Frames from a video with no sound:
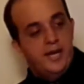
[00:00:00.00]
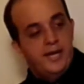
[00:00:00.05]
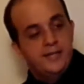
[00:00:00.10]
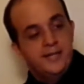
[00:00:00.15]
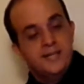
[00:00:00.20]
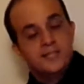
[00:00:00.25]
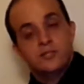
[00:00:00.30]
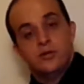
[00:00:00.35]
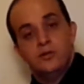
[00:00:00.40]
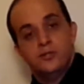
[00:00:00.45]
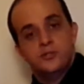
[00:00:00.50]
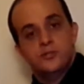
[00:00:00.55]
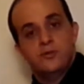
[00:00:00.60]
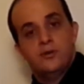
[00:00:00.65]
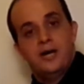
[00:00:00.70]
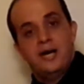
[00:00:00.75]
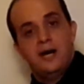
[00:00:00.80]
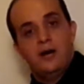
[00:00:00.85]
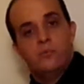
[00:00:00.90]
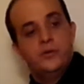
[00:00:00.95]
that's also
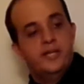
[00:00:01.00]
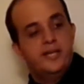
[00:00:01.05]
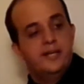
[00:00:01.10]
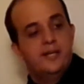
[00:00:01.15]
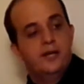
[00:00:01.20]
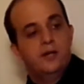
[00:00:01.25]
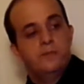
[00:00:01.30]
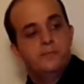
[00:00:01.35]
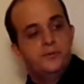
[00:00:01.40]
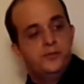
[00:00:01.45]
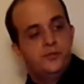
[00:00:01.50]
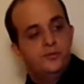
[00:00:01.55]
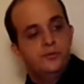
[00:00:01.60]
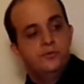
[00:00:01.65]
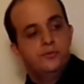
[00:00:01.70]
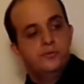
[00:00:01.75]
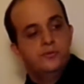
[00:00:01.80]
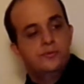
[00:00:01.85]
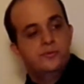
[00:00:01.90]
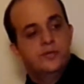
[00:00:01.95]
how we can help
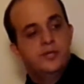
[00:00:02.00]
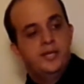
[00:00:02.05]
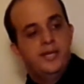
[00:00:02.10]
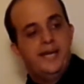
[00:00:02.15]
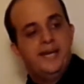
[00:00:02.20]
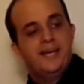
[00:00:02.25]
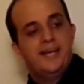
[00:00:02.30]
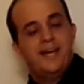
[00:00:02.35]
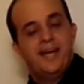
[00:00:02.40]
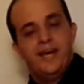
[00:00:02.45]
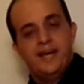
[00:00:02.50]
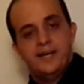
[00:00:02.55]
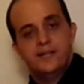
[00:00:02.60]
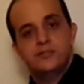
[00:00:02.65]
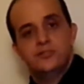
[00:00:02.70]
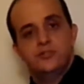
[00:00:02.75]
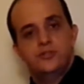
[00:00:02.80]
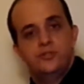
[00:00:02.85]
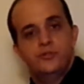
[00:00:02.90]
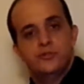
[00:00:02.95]
you
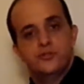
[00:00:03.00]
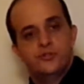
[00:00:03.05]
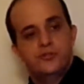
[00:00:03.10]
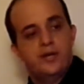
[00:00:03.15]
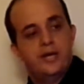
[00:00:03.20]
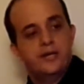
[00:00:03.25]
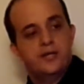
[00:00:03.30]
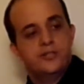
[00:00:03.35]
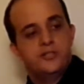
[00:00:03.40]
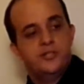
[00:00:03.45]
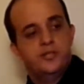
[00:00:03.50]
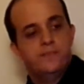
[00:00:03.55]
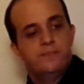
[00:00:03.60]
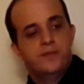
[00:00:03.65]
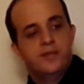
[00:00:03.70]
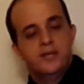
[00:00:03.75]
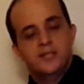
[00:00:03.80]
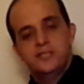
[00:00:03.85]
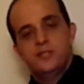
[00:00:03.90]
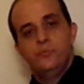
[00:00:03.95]
enhance your strategy.
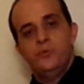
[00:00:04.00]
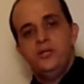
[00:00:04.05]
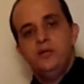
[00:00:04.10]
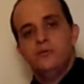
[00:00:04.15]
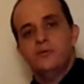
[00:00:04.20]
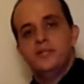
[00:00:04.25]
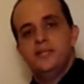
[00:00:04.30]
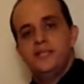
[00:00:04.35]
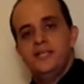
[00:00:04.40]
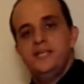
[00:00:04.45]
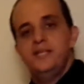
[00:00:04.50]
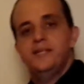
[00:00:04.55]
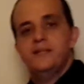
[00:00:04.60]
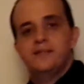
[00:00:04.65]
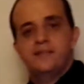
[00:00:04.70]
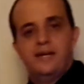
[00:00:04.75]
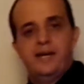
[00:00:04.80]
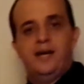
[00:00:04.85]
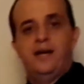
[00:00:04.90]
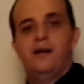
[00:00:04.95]
See, we don't need to
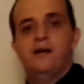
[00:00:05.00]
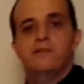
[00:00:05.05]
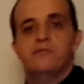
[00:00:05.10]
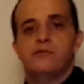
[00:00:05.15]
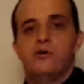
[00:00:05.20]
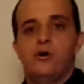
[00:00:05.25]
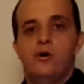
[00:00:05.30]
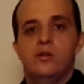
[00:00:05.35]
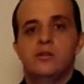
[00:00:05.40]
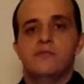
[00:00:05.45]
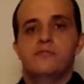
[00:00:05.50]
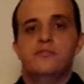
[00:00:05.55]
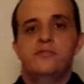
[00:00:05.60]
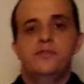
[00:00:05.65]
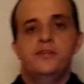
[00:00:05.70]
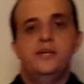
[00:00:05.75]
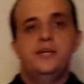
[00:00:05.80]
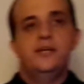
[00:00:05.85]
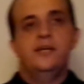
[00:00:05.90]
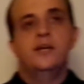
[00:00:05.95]
have all of
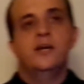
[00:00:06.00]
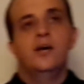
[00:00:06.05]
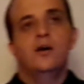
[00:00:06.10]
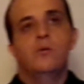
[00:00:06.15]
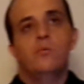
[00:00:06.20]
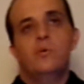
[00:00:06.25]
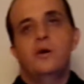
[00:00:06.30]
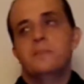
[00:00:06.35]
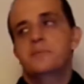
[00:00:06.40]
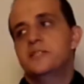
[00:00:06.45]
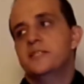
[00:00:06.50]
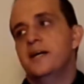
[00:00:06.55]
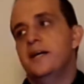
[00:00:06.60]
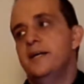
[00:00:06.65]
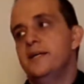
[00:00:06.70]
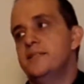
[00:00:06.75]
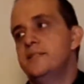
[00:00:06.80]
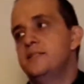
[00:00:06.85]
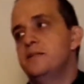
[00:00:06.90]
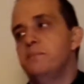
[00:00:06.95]
the
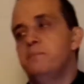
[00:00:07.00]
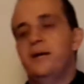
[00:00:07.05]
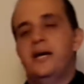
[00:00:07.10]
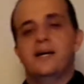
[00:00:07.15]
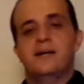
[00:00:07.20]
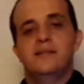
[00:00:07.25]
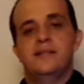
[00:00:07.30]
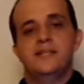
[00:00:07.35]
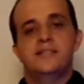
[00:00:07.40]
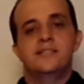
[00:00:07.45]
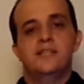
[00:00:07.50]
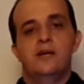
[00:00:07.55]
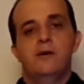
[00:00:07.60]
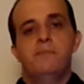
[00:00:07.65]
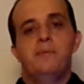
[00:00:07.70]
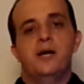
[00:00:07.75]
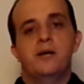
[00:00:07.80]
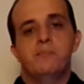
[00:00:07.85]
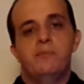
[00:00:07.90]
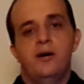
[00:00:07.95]
websites and backlinks in our
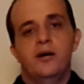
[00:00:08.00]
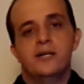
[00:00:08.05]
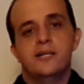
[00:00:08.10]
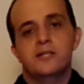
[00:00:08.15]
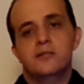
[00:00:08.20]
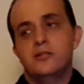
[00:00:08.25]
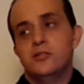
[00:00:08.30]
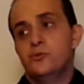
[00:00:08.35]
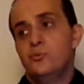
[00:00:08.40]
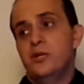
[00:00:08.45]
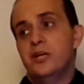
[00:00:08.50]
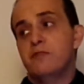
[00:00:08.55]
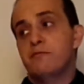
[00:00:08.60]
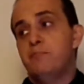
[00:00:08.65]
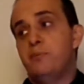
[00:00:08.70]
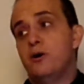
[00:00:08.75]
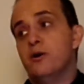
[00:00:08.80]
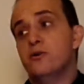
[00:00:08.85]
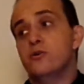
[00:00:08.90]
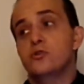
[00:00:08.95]
back pocket, because we have
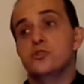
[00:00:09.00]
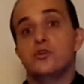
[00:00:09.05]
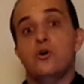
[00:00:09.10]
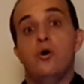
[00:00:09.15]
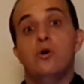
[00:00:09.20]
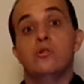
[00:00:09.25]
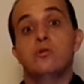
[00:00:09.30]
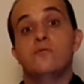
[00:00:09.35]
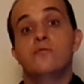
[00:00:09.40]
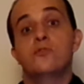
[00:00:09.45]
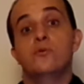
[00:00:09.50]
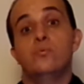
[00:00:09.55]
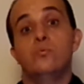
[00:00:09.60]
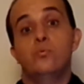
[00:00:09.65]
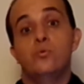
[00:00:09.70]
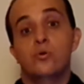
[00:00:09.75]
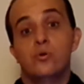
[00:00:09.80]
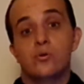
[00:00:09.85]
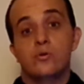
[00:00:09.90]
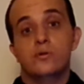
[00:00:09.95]
partners all over the
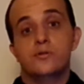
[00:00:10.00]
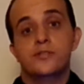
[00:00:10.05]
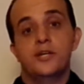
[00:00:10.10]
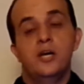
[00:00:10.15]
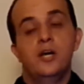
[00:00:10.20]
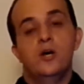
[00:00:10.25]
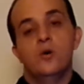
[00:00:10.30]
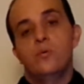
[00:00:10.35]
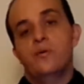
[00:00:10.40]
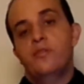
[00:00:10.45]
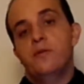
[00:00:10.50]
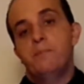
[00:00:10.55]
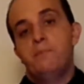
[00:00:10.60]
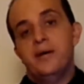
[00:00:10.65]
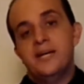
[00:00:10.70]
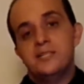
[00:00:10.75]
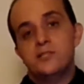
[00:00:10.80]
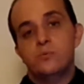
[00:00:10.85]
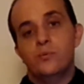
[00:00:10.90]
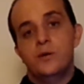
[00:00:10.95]
world with the
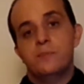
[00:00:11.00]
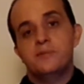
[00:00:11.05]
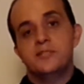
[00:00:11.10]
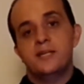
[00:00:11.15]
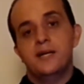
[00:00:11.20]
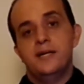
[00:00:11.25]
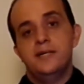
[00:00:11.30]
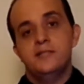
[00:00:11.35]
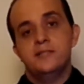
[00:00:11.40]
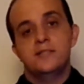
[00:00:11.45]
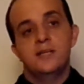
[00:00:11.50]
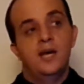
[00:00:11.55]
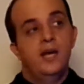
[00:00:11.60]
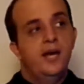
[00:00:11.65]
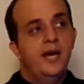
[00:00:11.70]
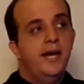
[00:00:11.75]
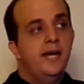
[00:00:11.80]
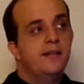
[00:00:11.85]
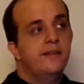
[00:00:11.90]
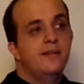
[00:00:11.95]
best websites
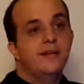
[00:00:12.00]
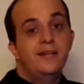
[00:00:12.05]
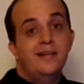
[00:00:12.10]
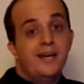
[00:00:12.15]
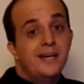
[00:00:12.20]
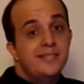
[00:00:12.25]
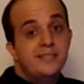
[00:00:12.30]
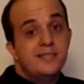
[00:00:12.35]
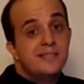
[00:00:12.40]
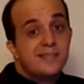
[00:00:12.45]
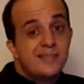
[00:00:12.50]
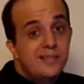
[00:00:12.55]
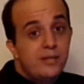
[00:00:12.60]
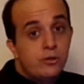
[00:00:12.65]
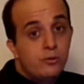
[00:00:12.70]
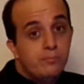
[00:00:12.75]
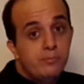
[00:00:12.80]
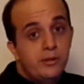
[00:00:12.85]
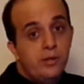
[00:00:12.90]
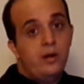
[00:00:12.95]
and the nicest little
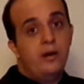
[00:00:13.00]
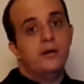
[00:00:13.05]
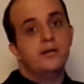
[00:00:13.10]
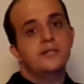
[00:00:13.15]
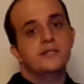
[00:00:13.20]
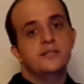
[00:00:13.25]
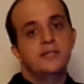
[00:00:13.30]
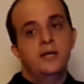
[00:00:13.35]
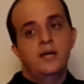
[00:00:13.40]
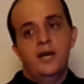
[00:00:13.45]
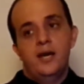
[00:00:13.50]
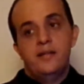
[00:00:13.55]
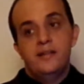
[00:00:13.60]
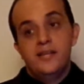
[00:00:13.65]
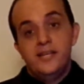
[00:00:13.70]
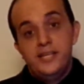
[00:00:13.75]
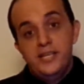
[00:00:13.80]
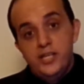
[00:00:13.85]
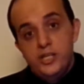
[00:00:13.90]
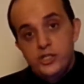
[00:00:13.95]
blogs and the
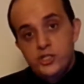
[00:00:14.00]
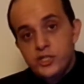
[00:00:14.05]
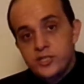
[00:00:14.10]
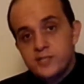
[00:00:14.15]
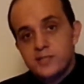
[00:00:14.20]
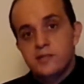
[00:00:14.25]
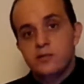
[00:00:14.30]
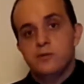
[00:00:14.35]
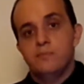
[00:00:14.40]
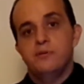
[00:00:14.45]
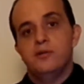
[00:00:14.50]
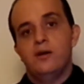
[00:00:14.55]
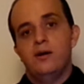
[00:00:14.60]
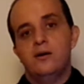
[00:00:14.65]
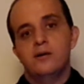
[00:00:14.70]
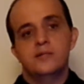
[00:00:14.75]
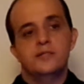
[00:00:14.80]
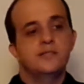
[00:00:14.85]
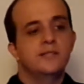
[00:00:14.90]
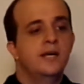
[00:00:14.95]
nichest little
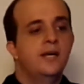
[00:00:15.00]
blogs.